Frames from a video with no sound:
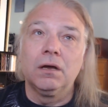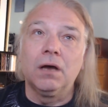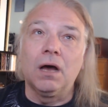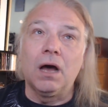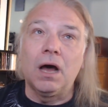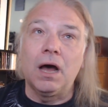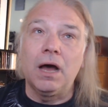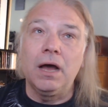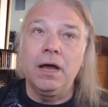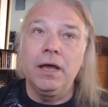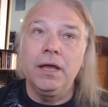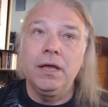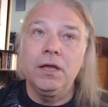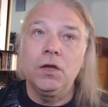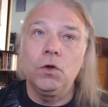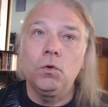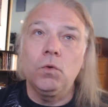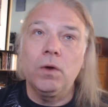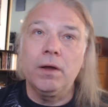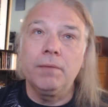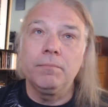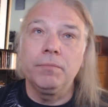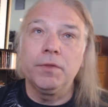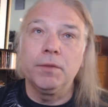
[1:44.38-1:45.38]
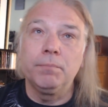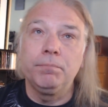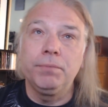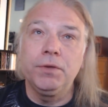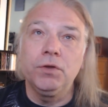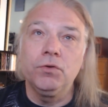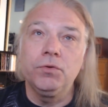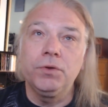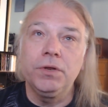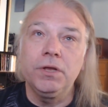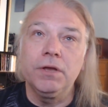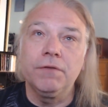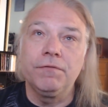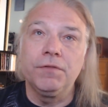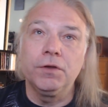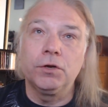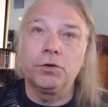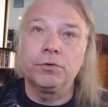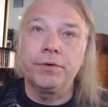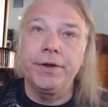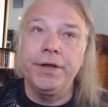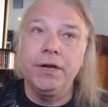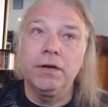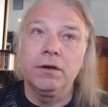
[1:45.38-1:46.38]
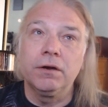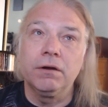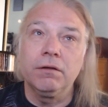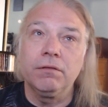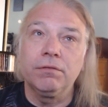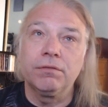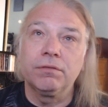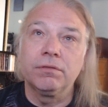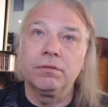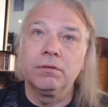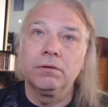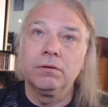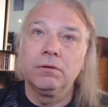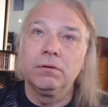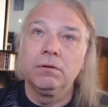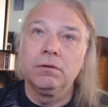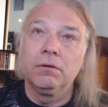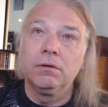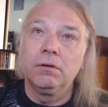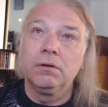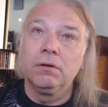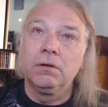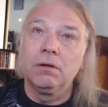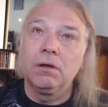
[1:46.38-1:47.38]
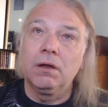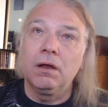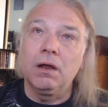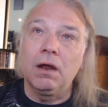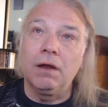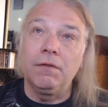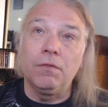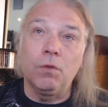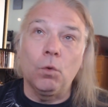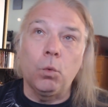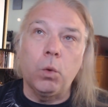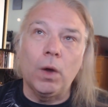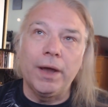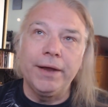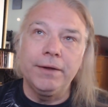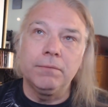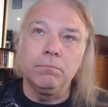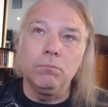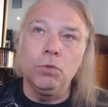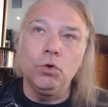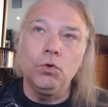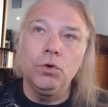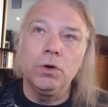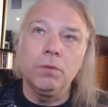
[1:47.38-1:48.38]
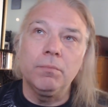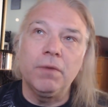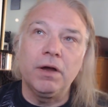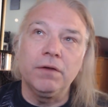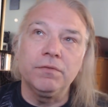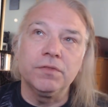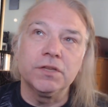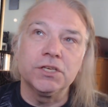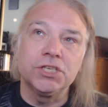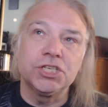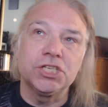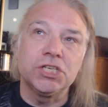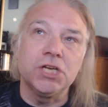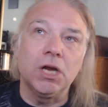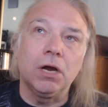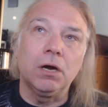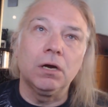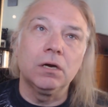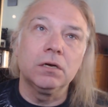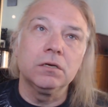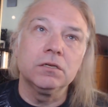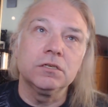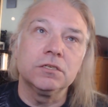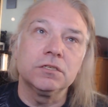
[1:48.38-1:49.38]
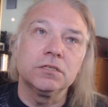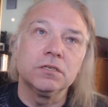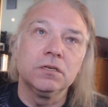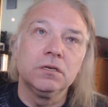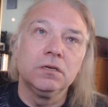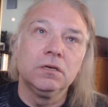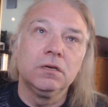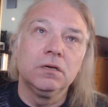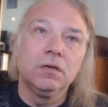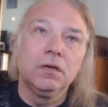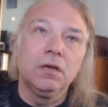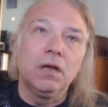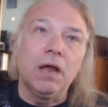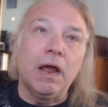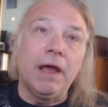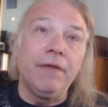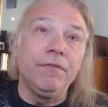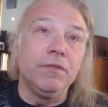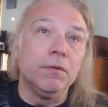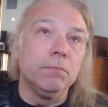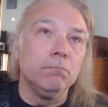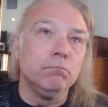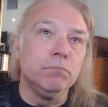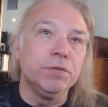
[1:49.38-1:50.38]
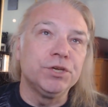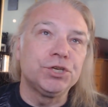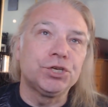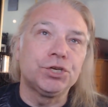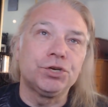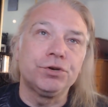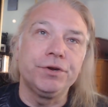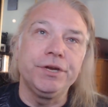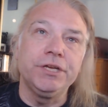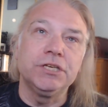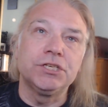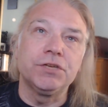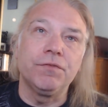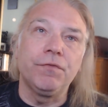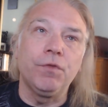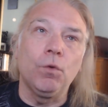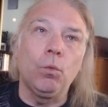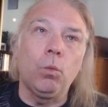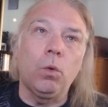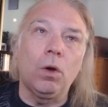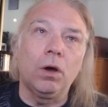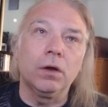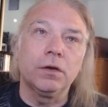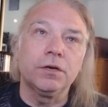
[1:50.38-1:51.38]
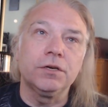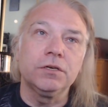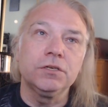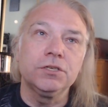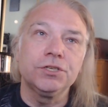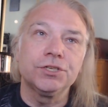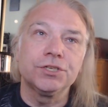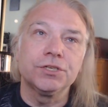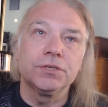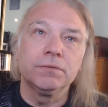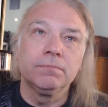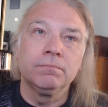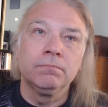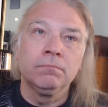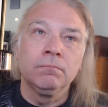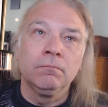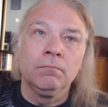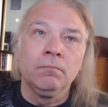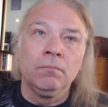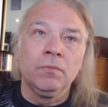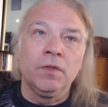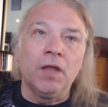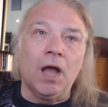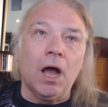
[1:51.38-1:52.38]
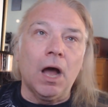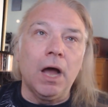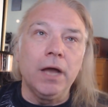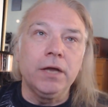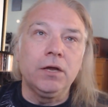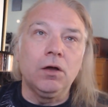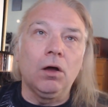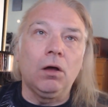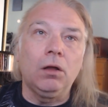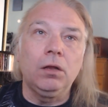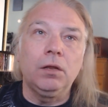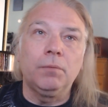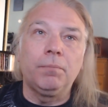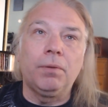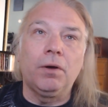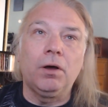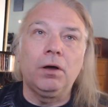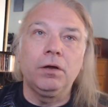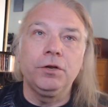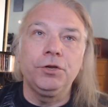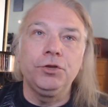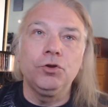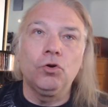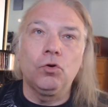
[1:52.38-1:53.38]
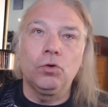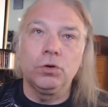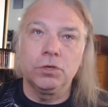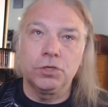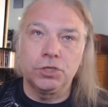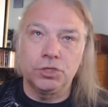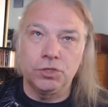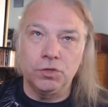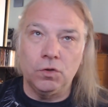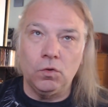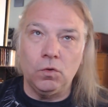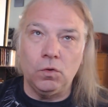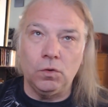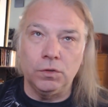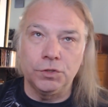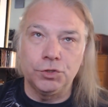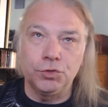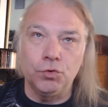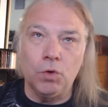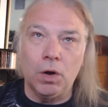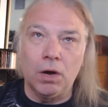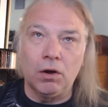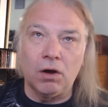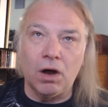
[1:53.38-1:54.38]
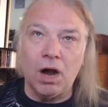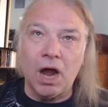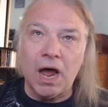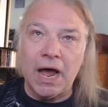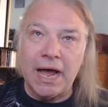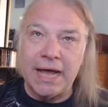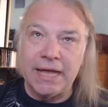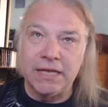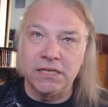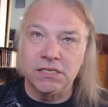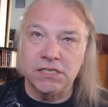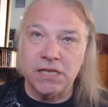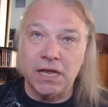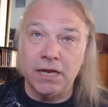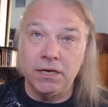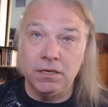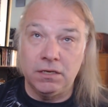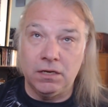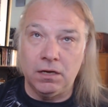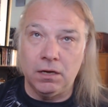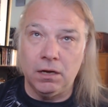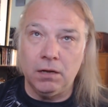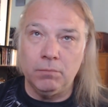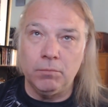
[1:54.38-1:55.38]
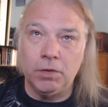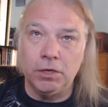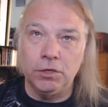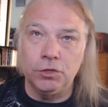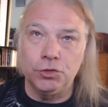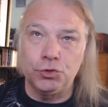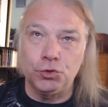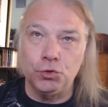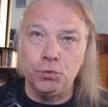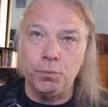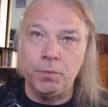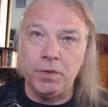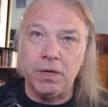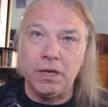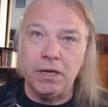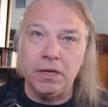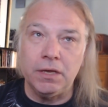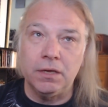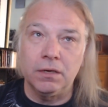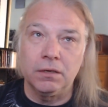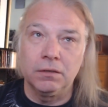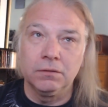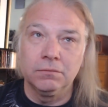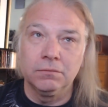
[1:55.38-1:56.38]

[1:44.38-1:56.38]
"I who am the beauty of the green earth, and the white moon among the stars, and the mysteries of the waters I call upon your soul to arise and come unto me.